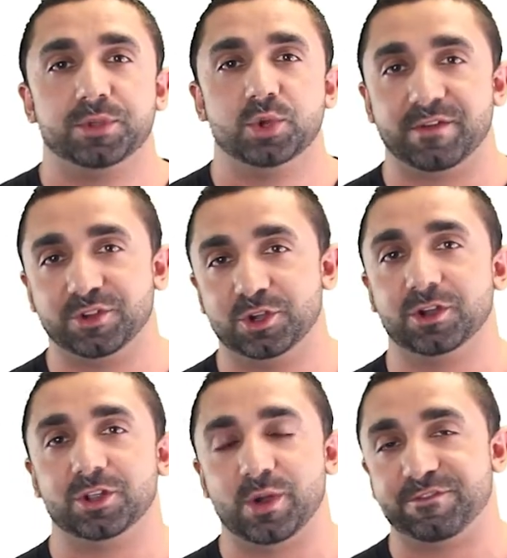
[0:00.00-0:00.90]
You
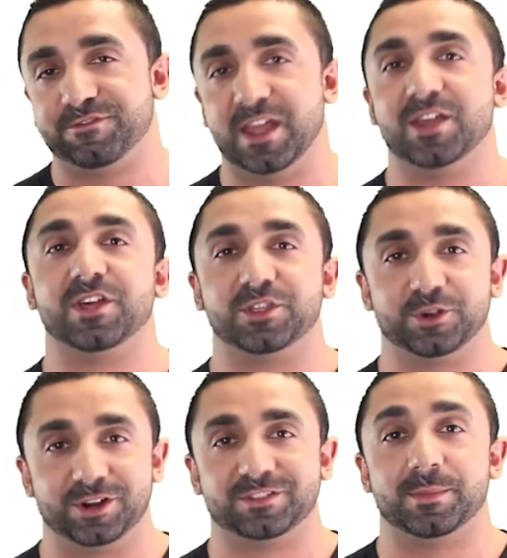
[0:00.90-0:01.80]
have faith that they're
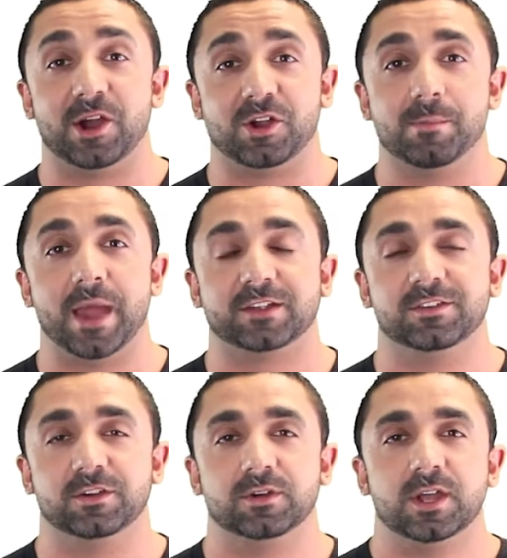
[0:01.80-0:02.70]
going to somehow come back
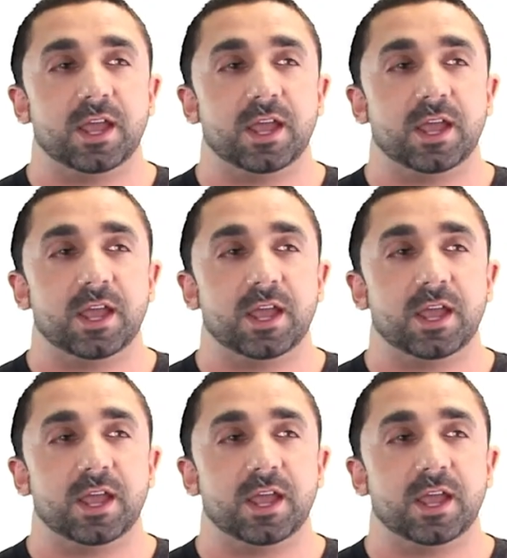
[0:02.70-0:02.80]
to you.